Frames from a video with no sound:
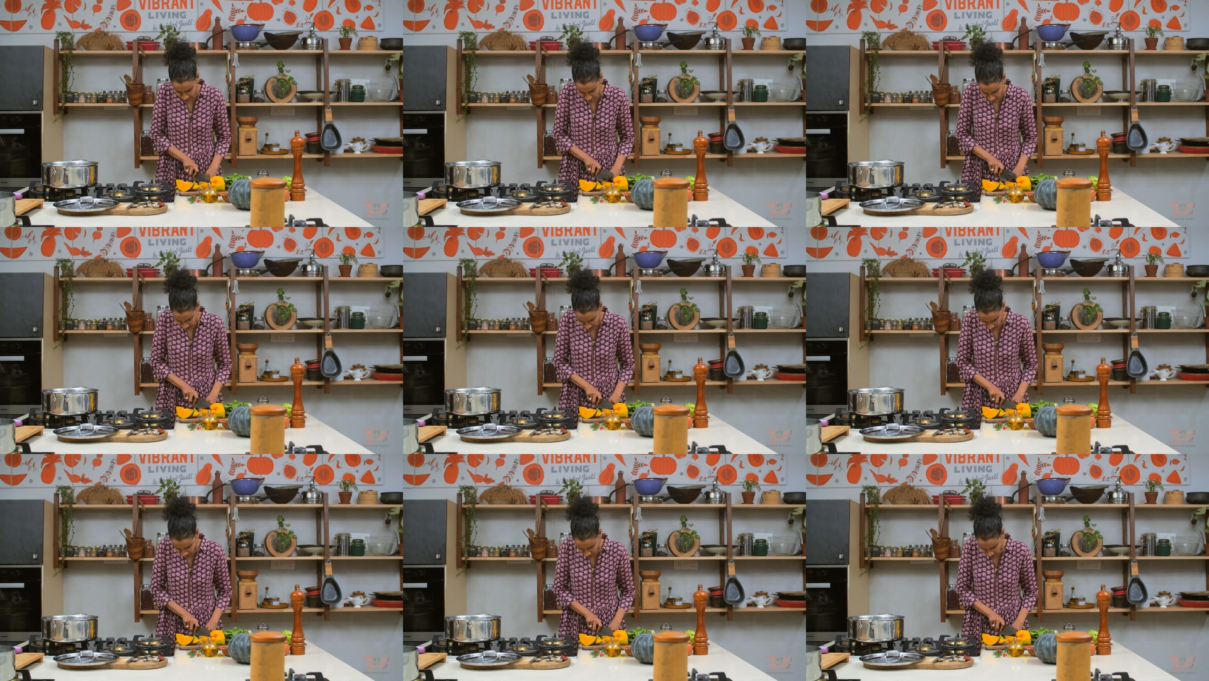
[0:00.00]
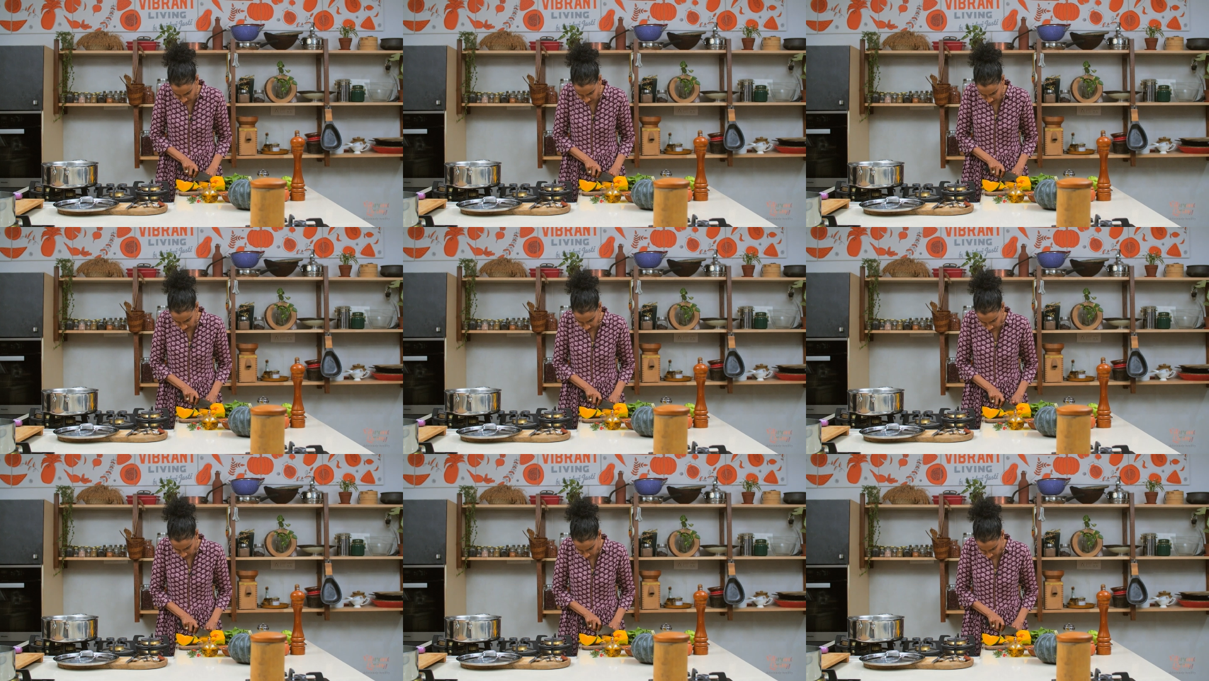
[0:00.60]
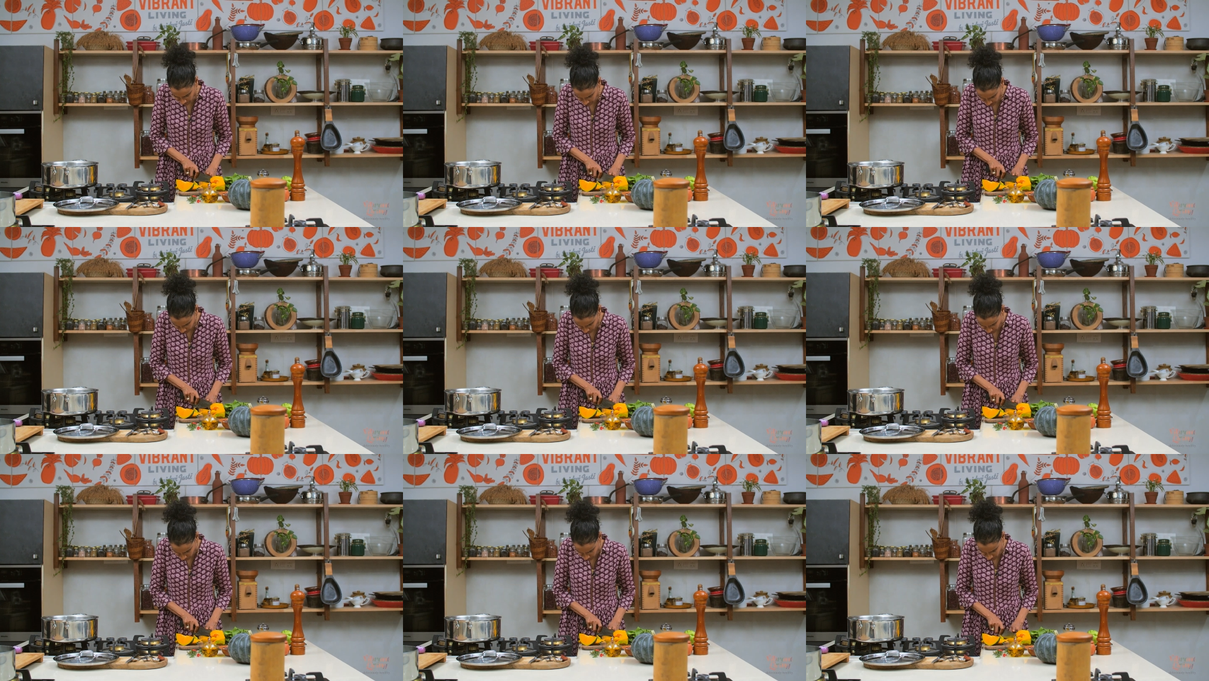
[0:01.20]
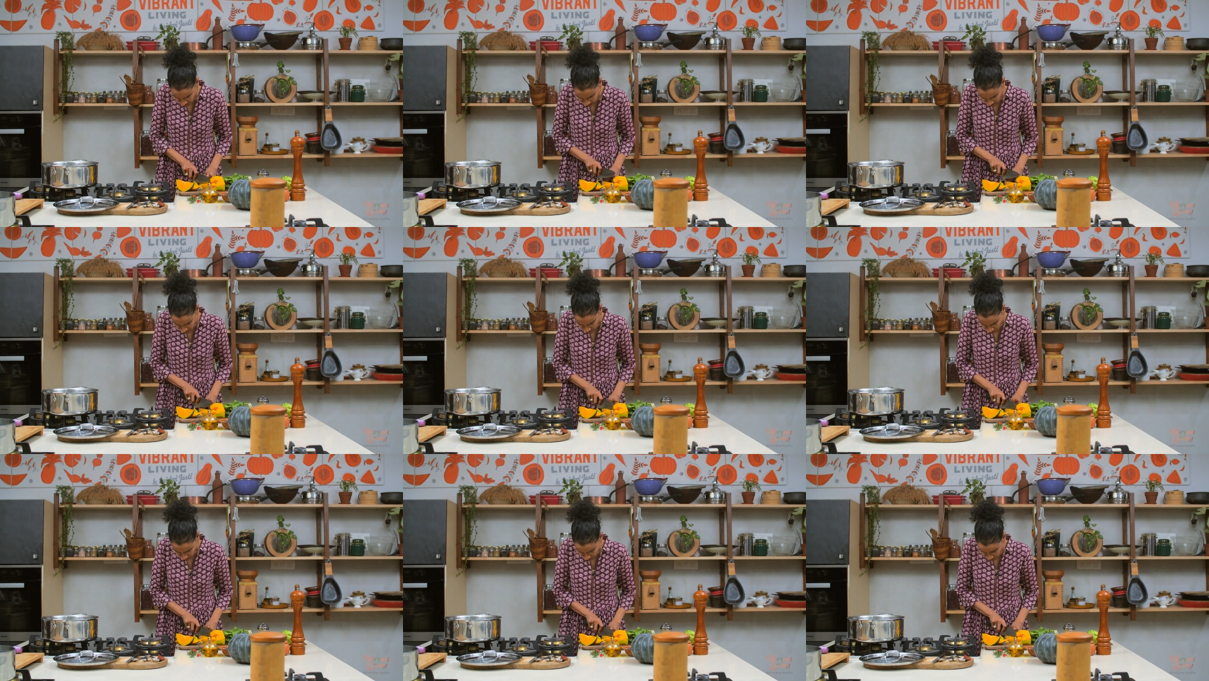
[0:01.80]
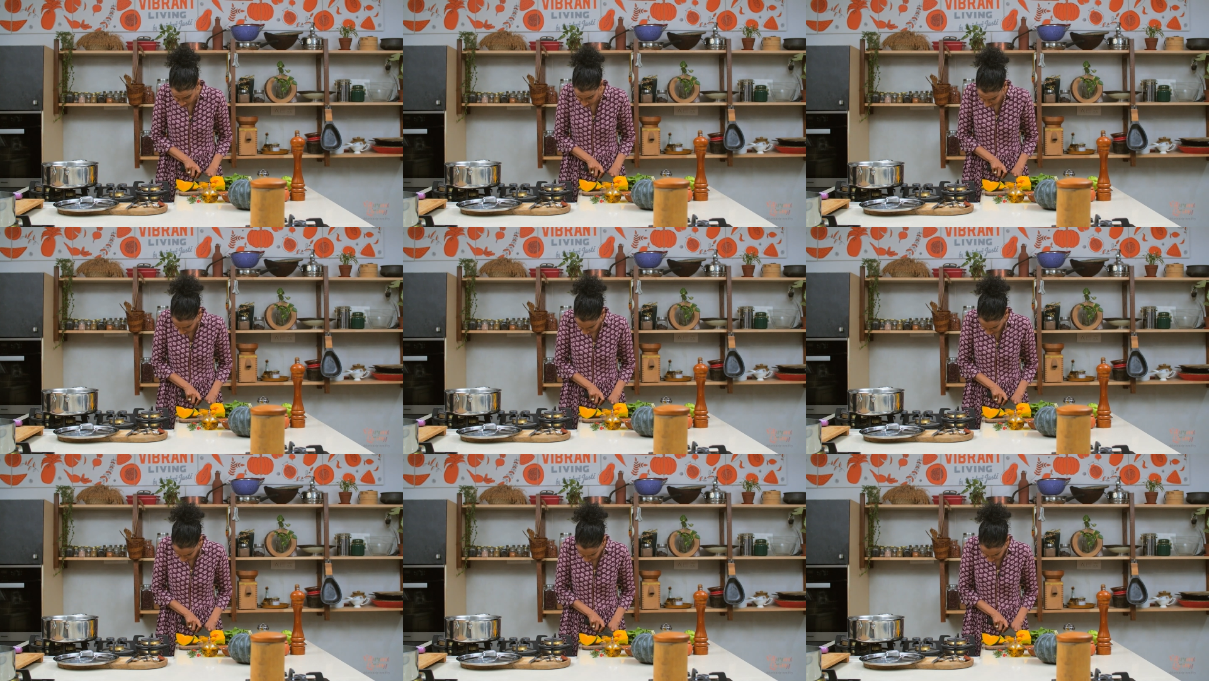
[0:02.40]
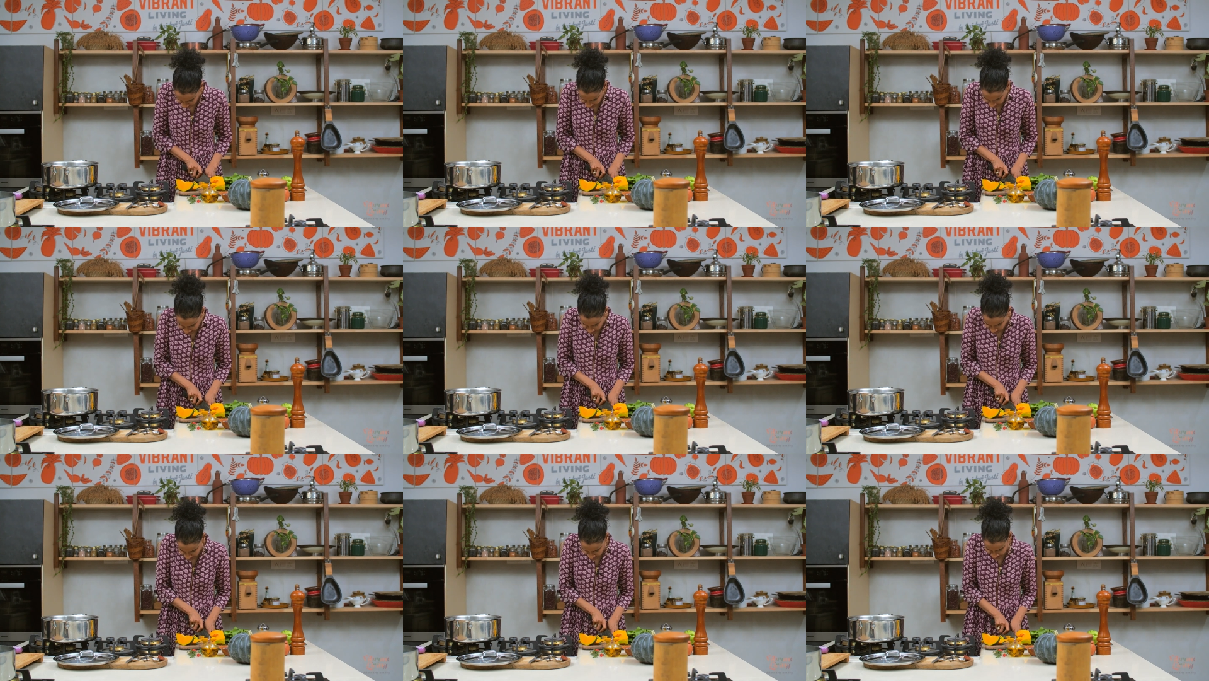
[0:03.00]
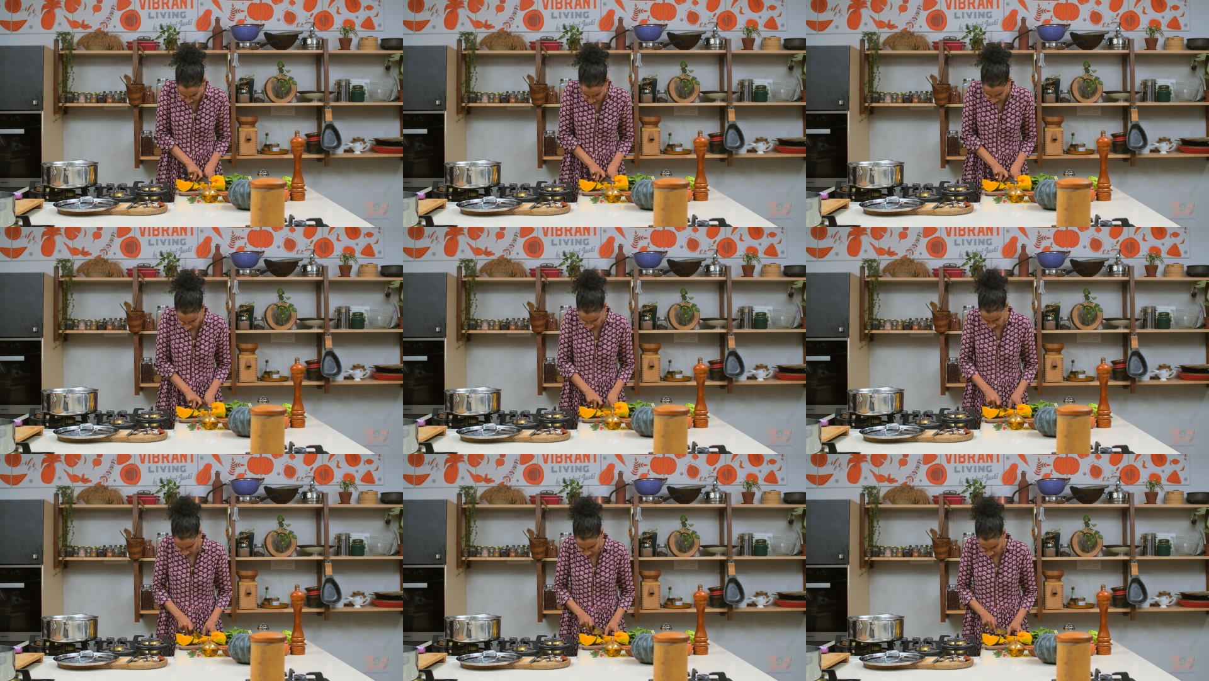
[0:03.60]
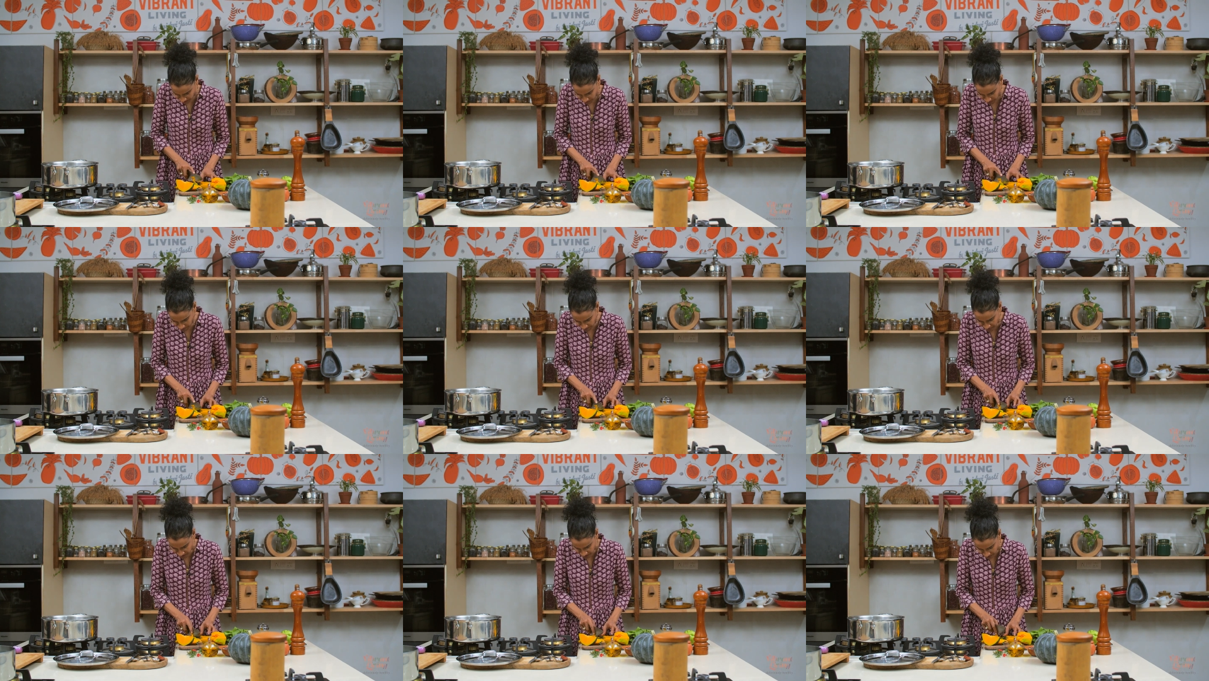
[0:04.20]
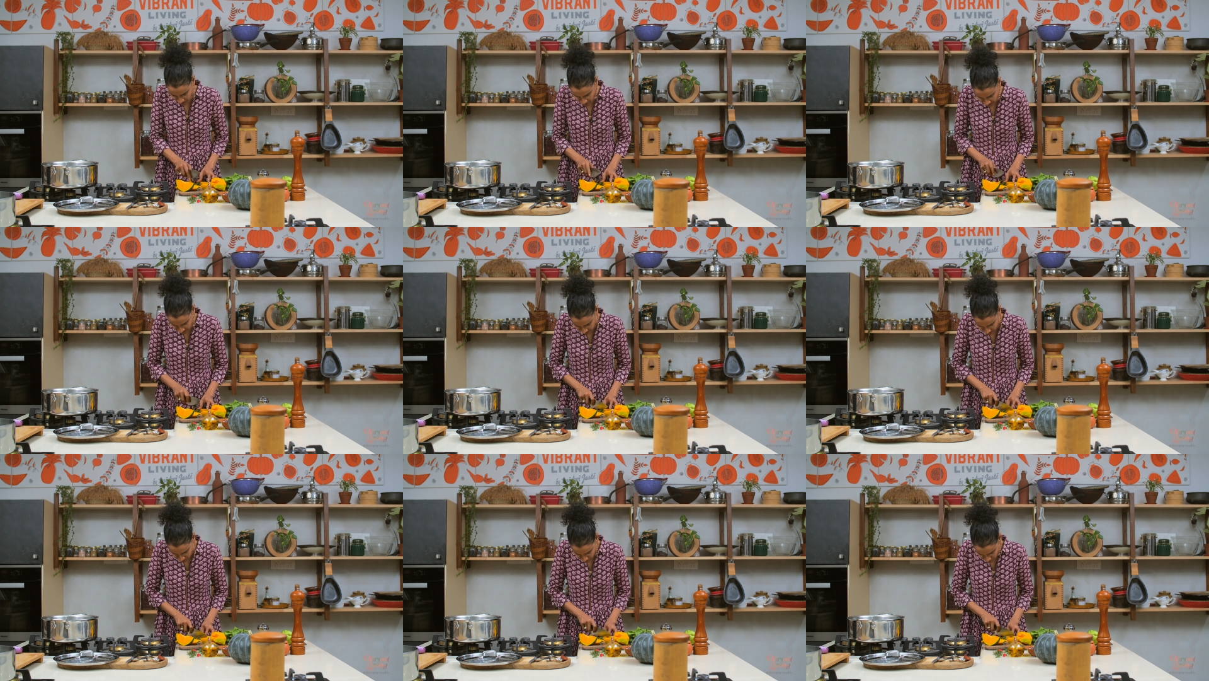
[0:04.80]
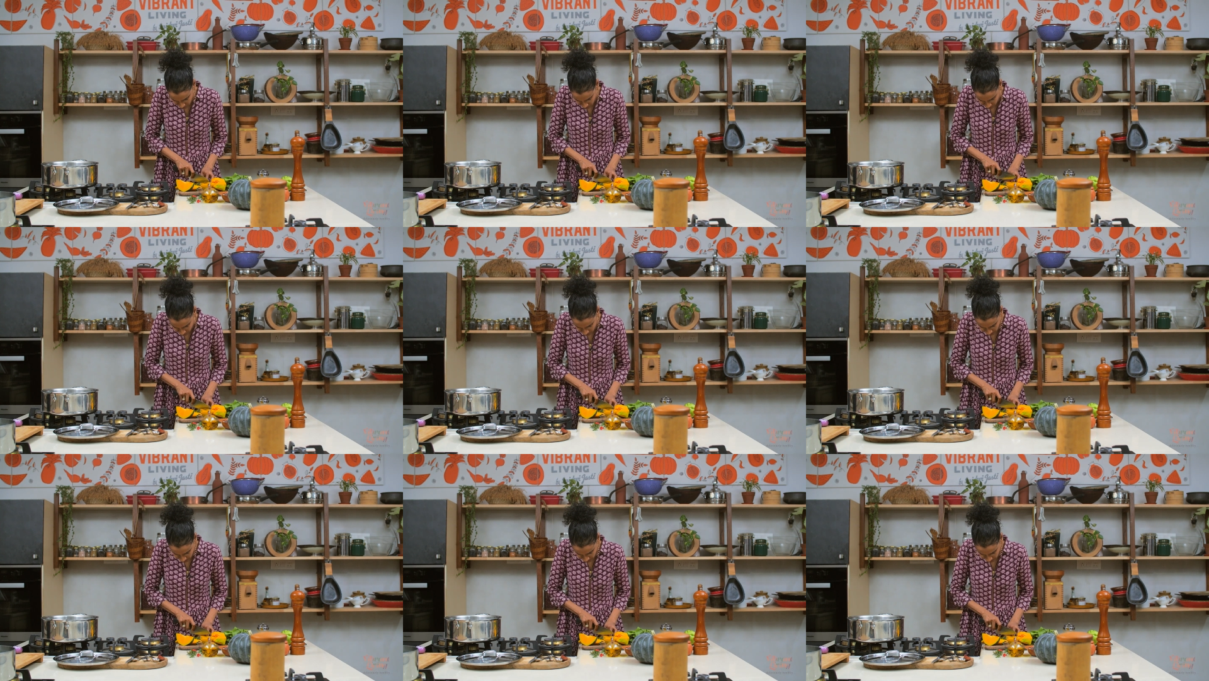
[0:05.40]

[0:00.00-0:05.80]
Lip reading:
[unreadable: no face in view]